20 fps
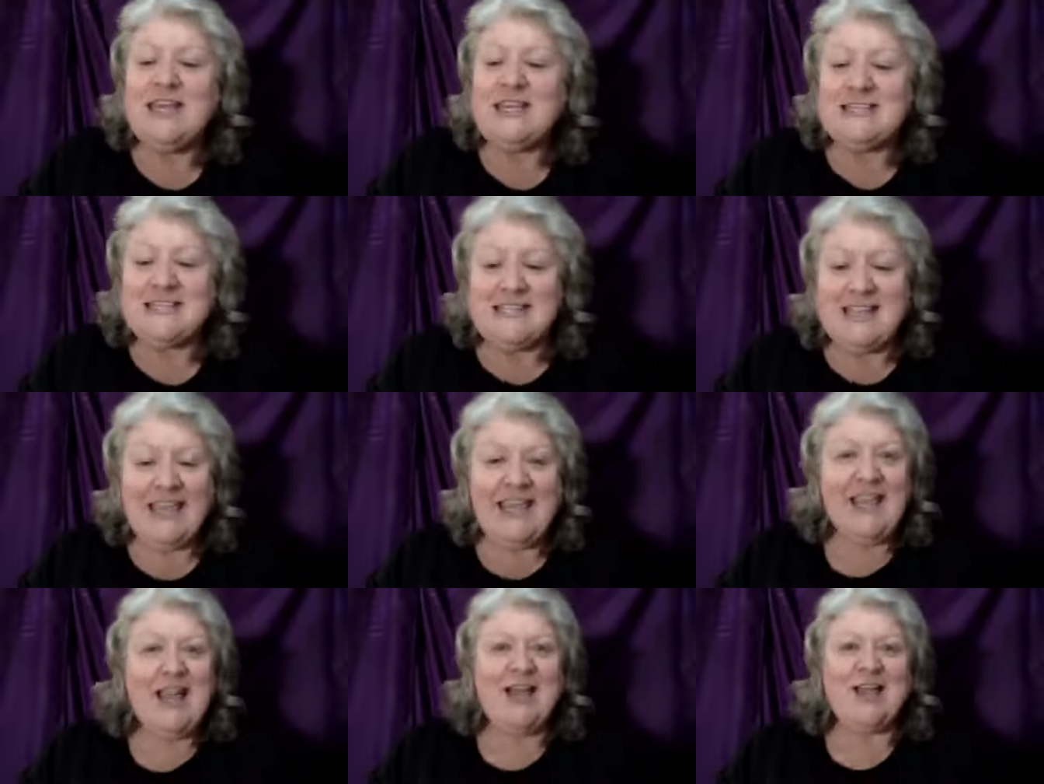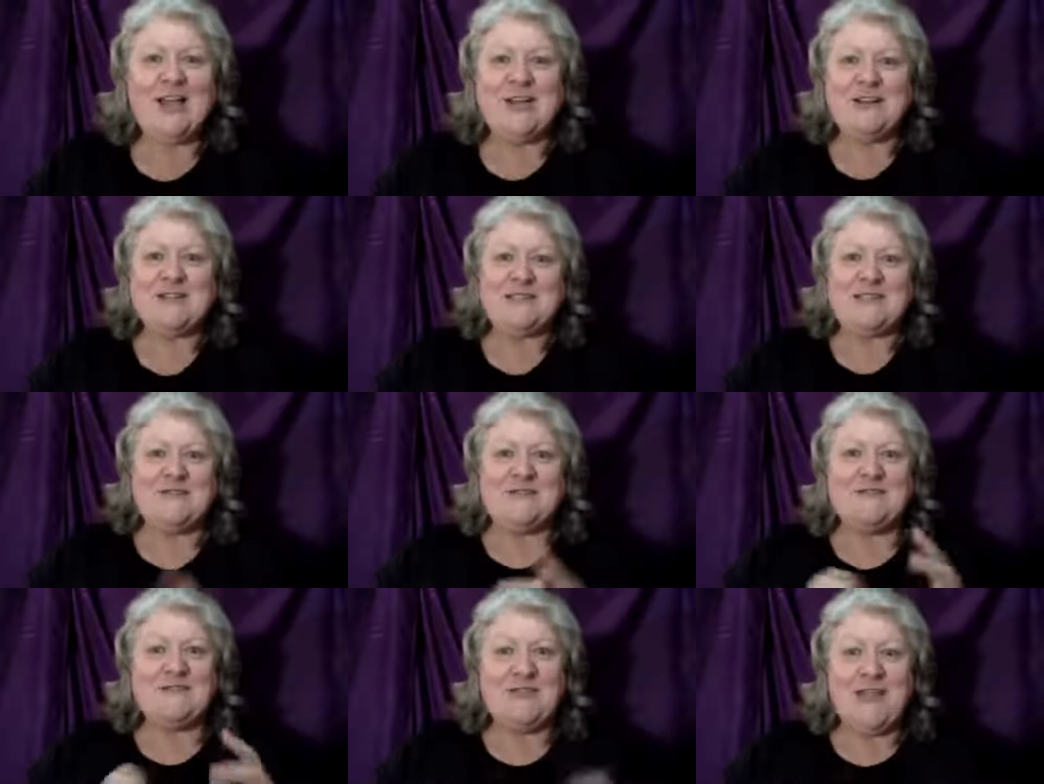Today, I got
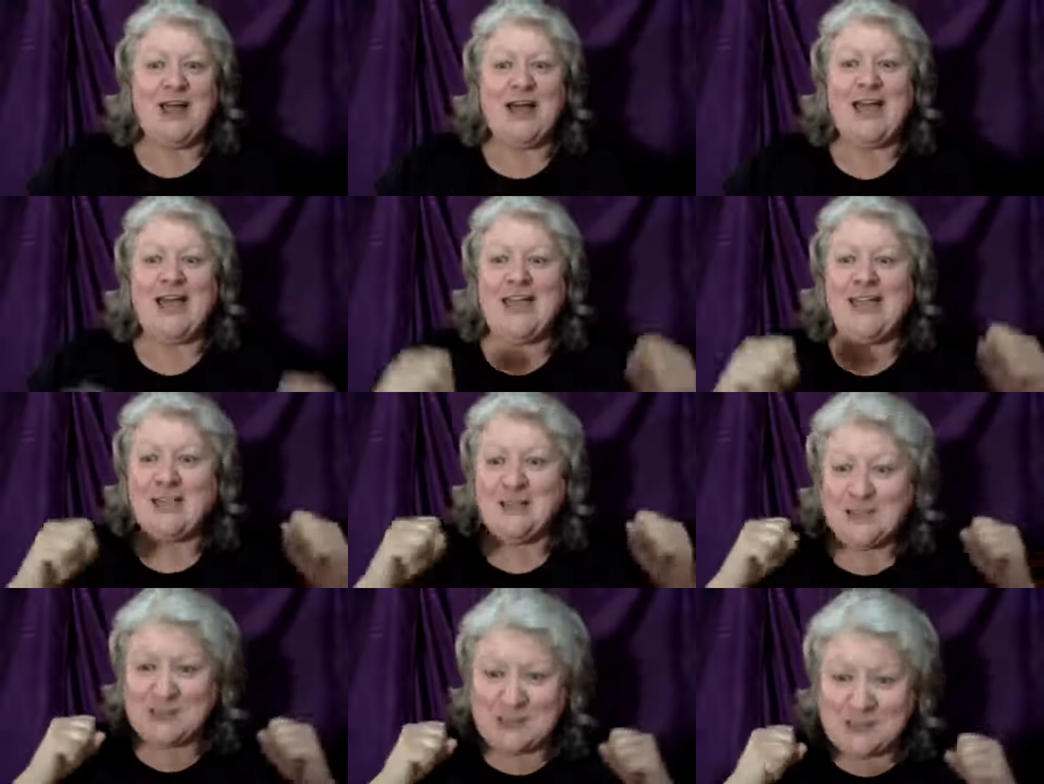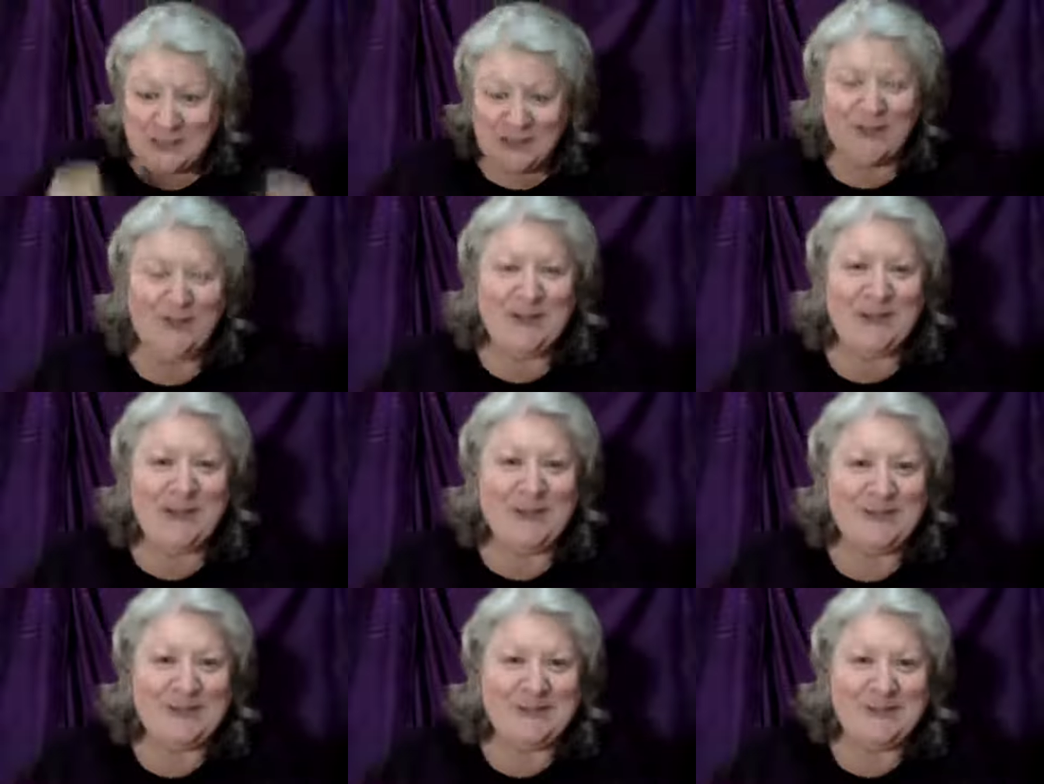to fly
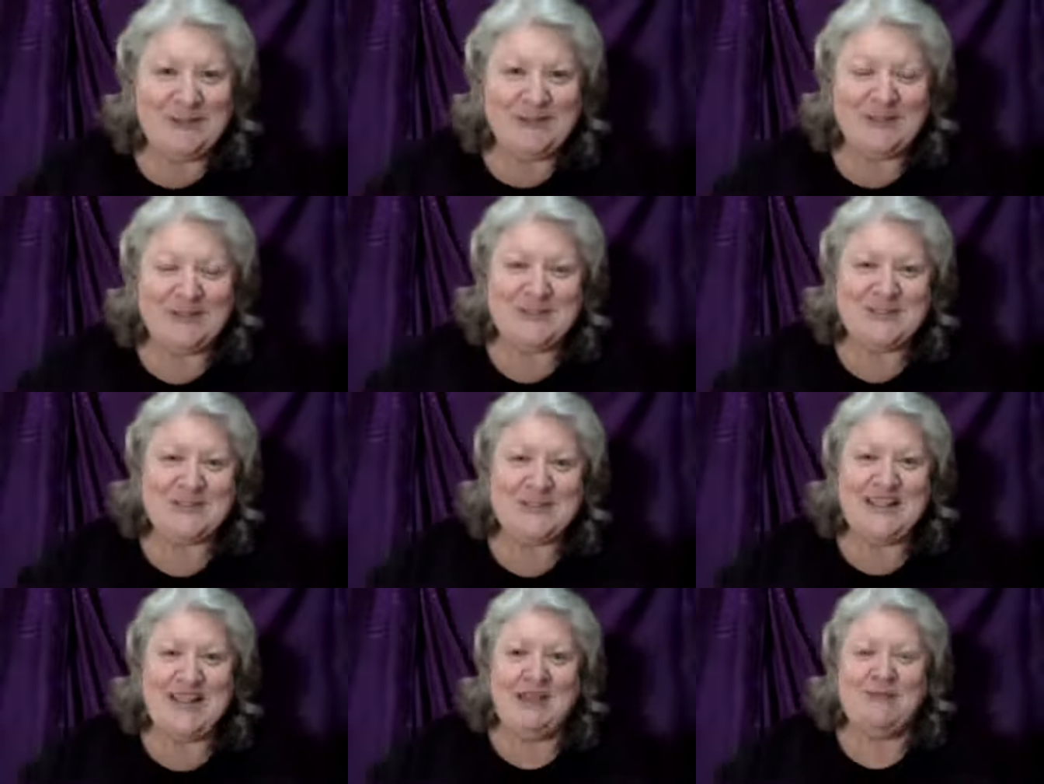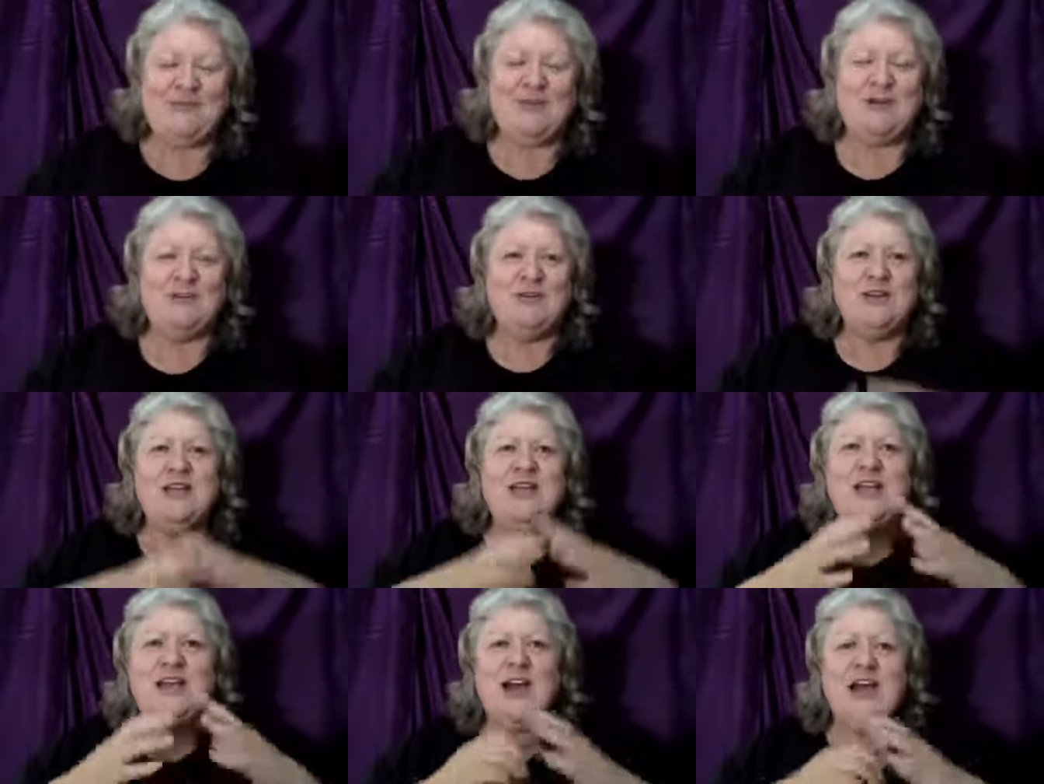solo for the first. Uh, well,
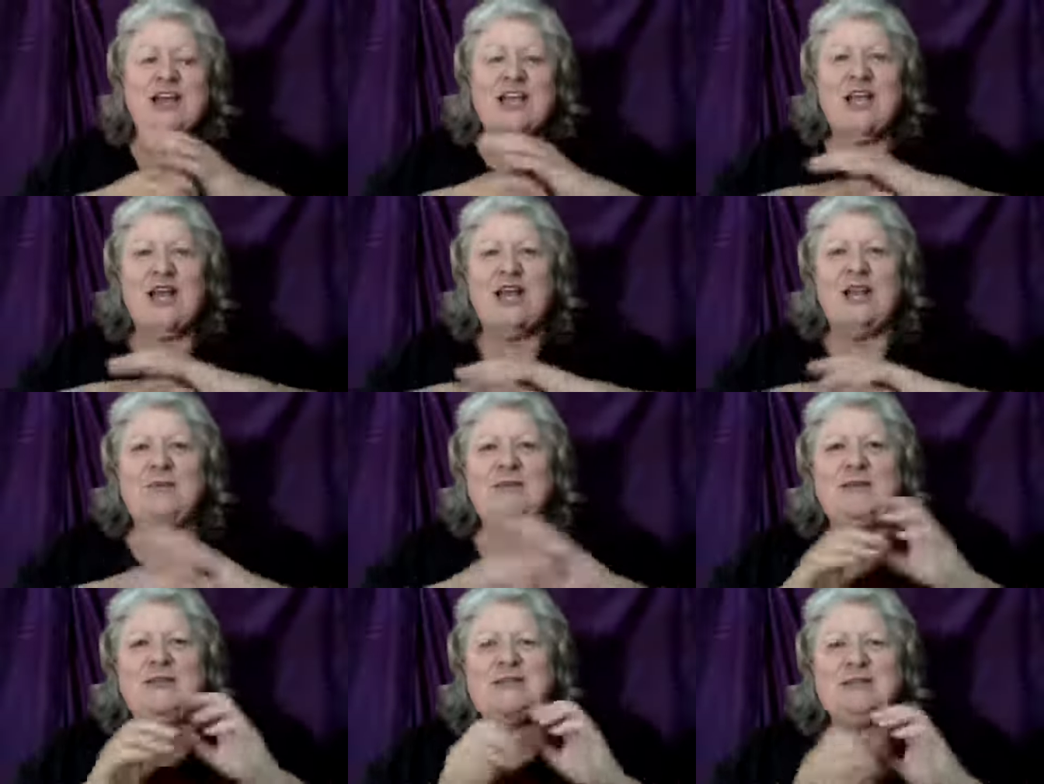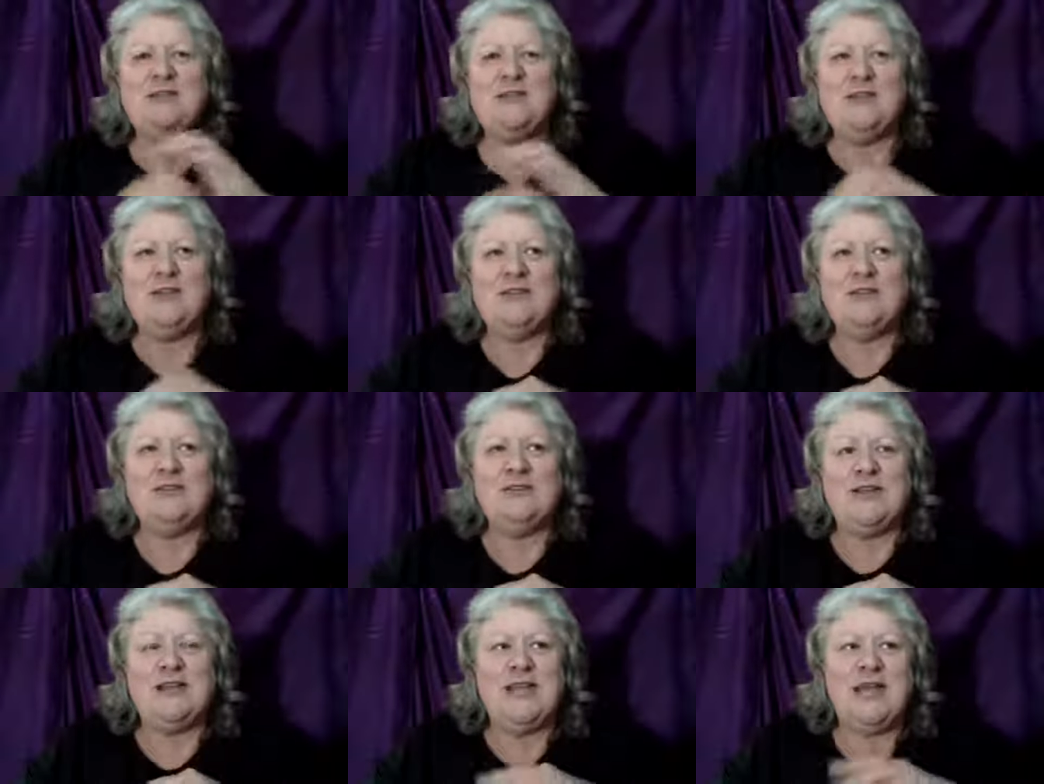I kind of been
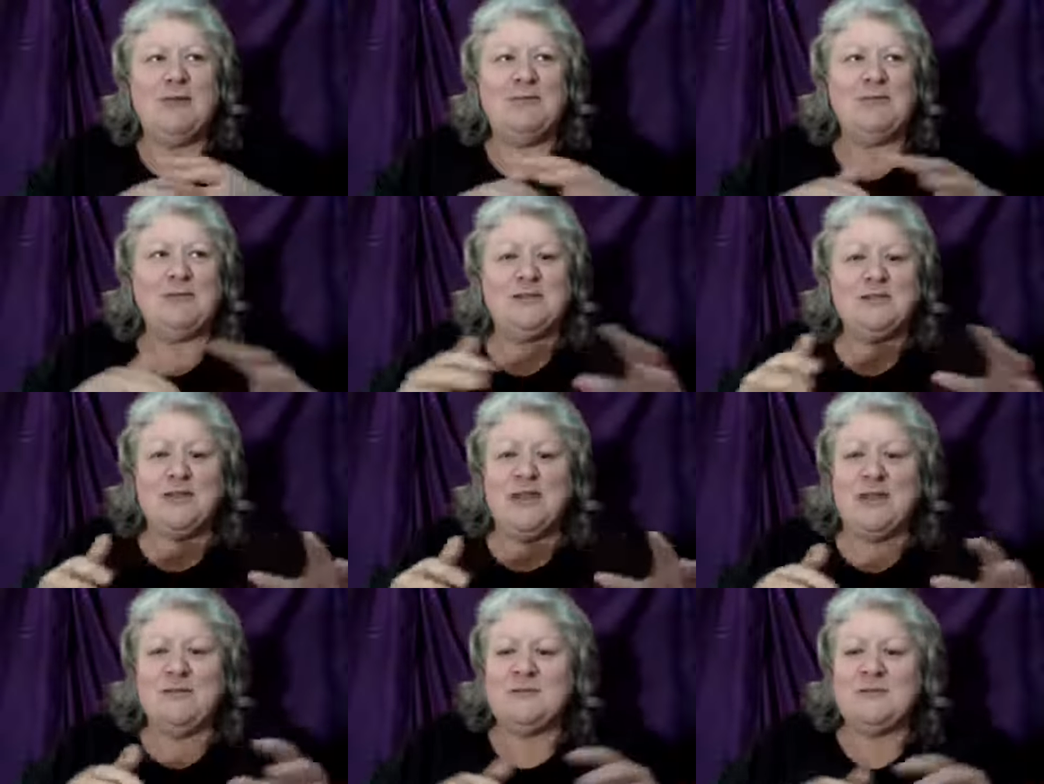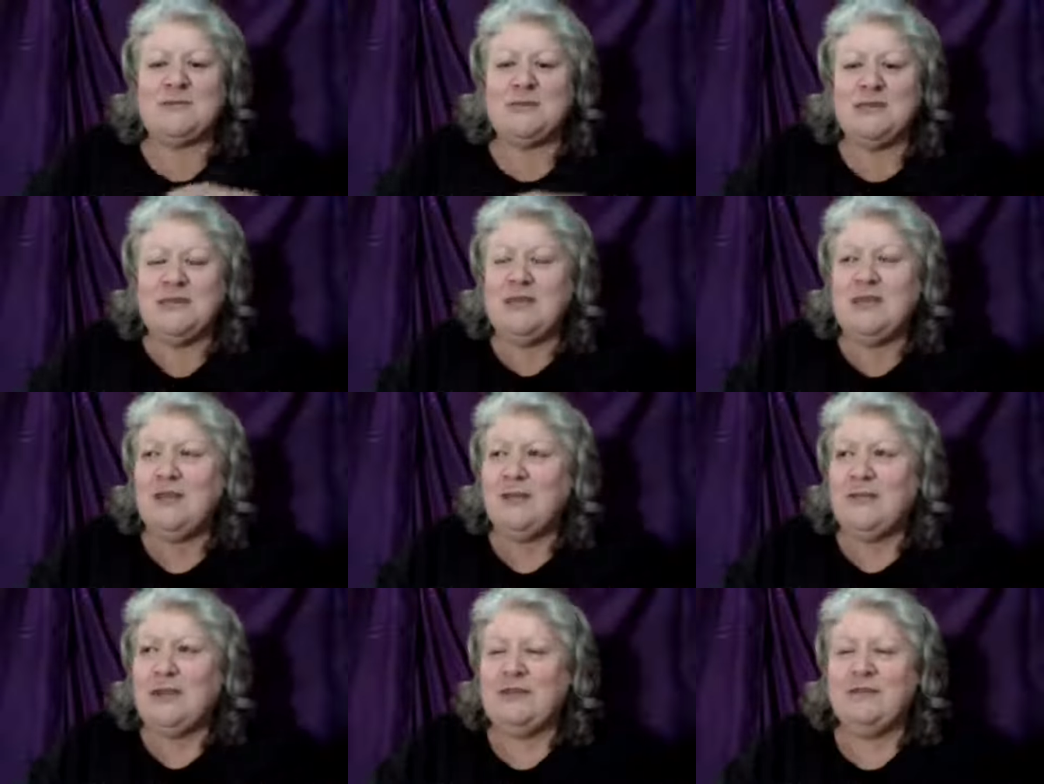solo a couple of times
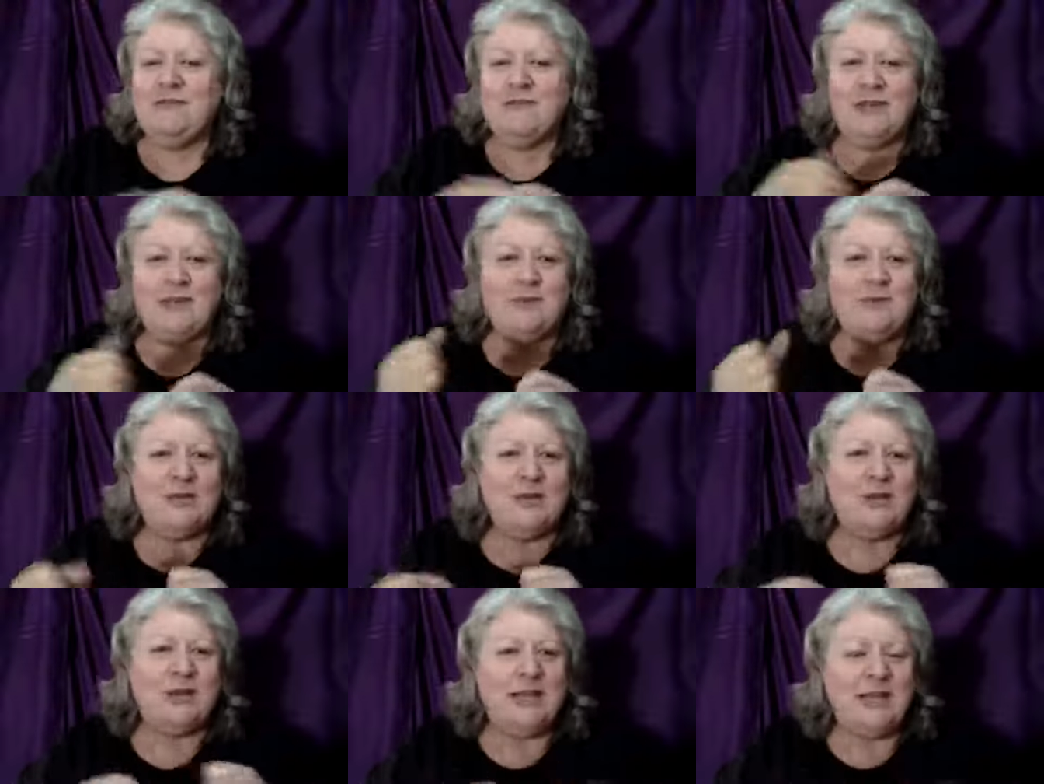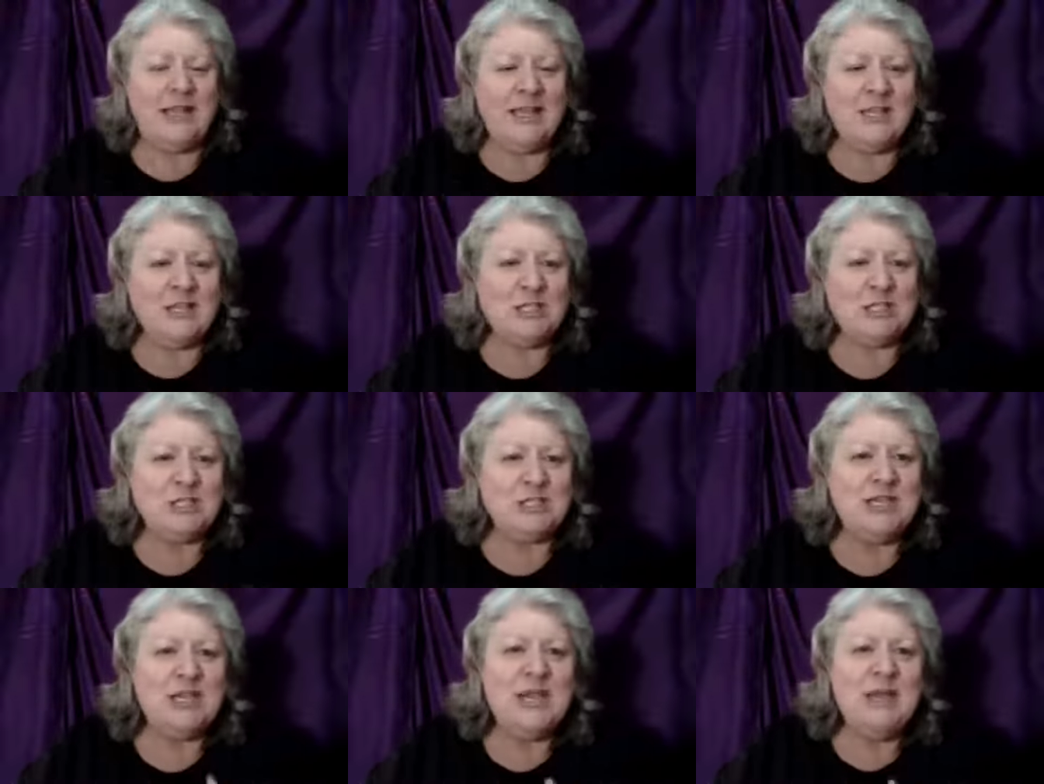when Frank would go to lunch,